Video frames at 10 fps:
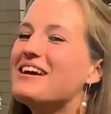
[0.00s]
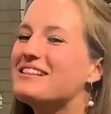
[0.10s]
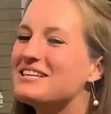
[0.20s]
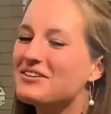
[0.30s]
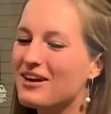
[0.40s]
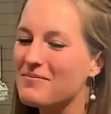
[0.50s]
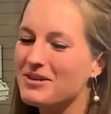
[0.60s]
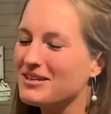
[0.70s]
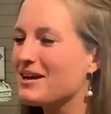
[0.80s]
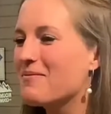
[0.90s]
these grandmas
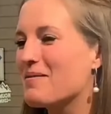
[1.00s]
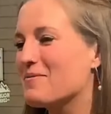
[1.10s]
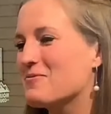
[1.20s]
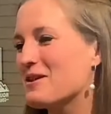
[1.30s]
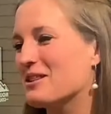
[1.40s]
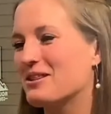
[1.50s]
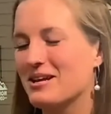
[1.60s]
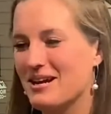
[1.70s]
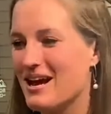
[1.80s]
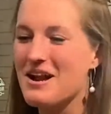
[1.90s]
come up with
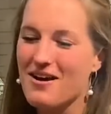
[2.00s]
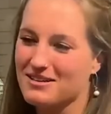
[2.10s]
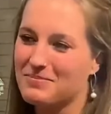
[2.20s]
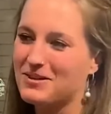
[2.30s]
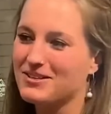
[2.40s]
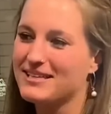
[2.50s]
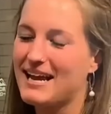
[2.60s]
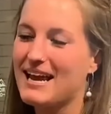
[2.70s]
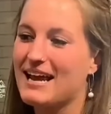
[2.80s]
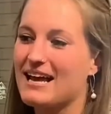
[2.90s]
an octopus
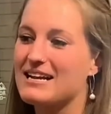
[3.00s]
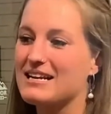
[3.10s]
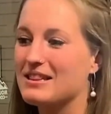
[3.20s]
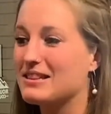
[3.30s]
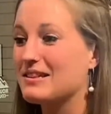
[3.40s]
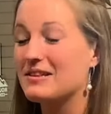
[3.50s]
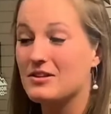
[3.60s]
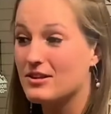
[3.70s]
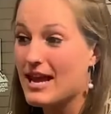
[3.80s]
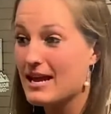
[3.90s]
and
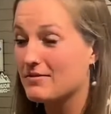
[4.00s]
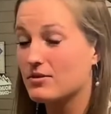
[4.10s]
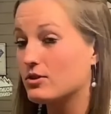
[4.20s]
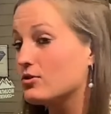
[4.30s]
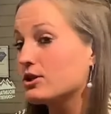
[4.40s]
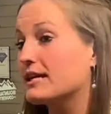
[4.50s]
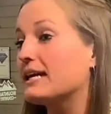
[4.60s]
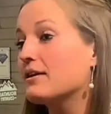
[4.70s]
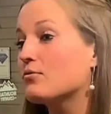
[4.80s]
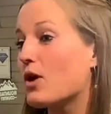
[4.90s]
they you just eat
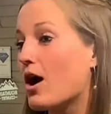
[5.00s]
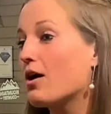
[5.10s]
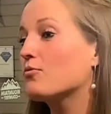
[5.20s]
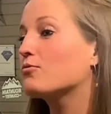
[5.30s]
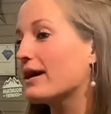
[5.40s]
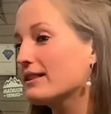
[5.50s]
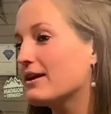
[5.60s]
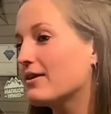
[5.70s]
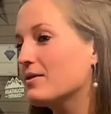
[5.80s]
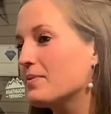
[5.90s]
it raw right there on
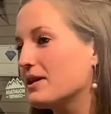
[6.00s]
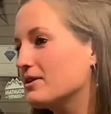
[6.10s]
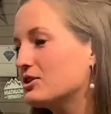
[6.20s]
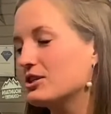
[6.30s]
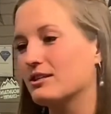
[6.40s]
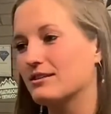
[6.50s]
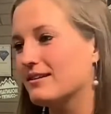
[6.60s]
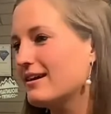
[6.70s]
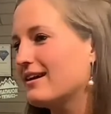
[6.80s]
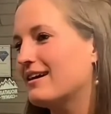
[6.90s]
the beach and
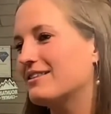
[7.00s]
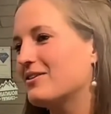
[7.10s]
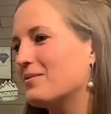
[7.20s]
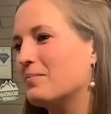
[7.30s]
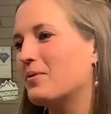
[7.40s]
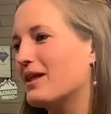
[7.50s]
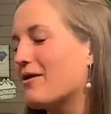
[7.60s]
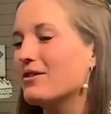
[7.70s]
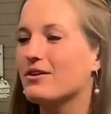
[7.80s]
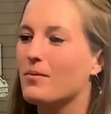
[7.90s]
they'll pull out a
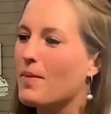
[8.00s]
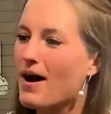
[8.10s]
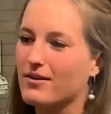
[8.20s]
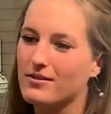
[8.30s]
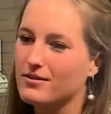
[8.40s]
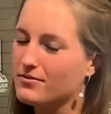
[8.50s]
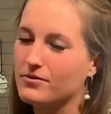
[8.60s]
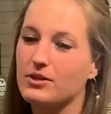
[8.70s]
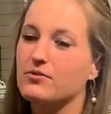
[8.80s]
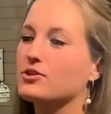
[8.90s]
little bottle of you
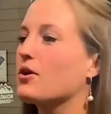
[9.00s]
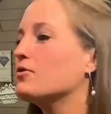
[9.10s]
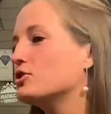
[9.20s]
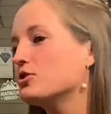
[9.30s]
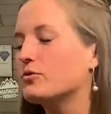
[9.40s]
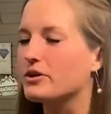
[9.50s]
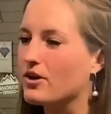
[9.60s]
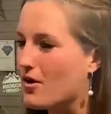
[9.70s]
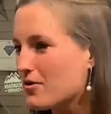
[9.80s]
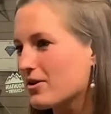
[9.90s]
know soju or
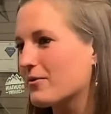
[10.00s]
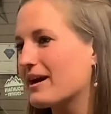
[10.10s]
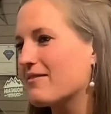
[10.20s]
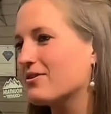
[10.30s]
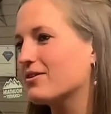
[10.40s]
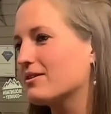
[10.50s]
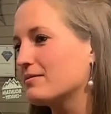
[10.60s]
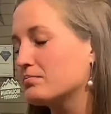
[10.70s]
coke or whatever and